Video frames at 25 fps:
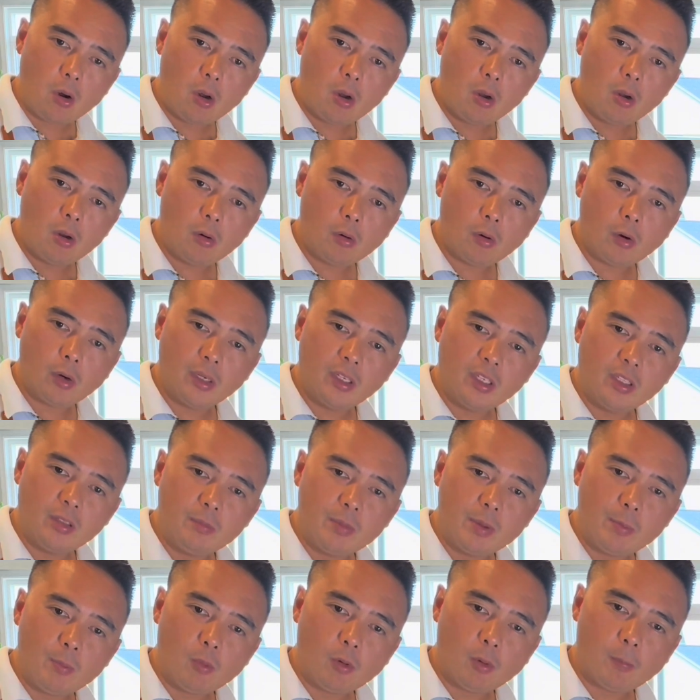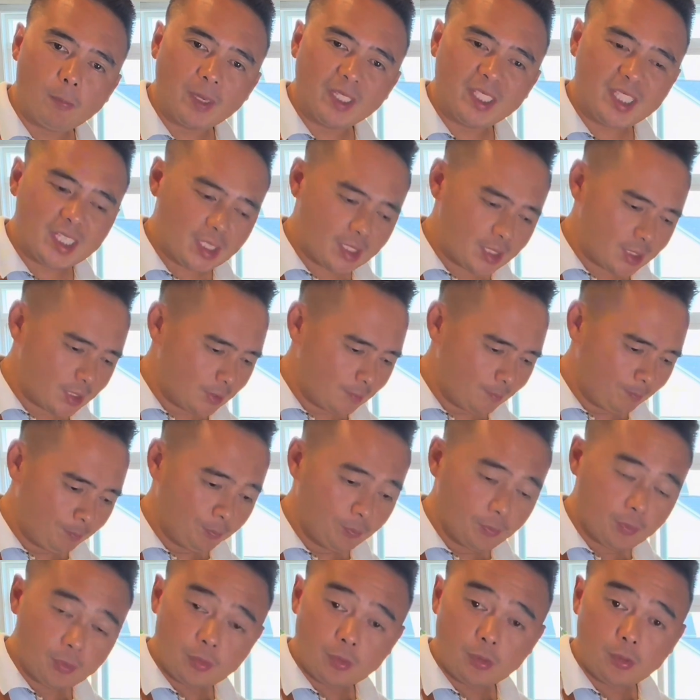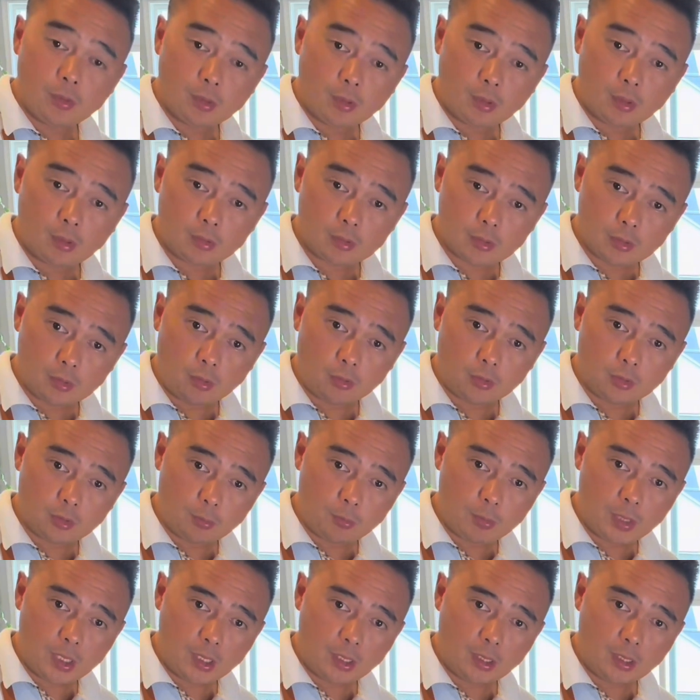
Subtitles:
or a little bit more patis. So to me,